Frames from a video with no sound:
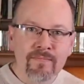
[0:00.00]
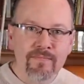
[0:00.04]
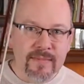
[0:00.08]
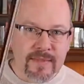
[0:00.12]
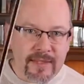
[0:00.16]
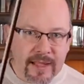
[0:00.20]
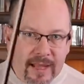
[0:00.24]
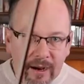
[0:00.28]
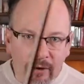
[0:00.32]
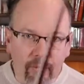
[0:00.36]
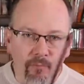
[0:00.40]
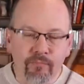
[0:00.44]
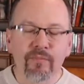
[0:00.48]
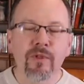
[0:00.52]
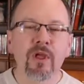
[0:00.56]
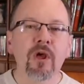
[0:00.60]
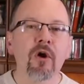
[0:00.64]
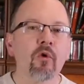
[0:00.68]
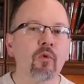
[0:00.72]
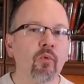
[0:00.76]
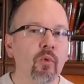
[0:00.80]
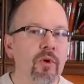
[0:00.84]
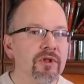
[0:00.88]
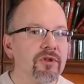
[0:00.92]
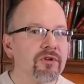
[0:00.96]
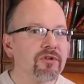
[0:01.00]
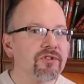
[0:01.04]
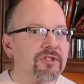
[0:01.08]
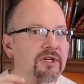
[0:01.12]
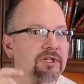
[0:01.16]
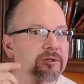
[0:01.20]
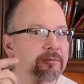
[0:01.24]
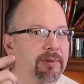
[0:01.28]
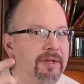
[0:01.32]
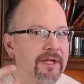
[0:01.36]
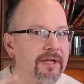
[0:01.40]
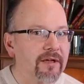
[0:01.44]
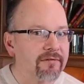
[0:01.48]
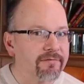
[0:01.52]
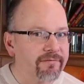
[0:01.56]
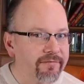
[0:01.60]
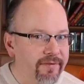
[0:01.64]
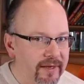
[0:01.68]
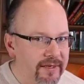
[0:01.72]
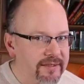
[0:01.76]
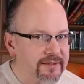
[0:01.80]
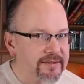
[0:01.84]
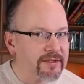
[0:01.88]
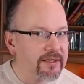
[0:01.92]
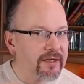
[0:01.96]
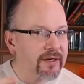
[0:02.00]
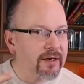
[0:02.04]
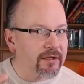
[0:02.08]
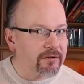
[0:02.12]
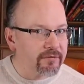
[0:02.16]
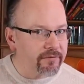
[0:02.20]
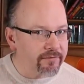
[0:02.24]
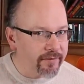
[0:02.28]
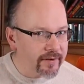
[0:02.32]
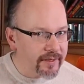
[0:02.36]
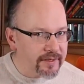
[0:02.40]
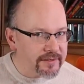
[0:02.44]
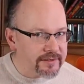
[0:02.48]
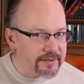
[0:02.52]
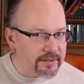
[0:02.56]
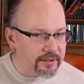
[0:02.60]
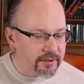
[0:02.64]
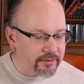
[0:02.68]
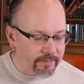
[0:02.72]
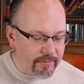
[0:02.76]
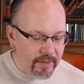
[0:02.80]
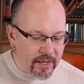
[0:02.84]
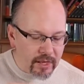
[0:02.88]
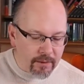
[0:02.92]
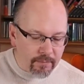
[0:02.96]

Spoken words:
Now, when you start playing faster and faster,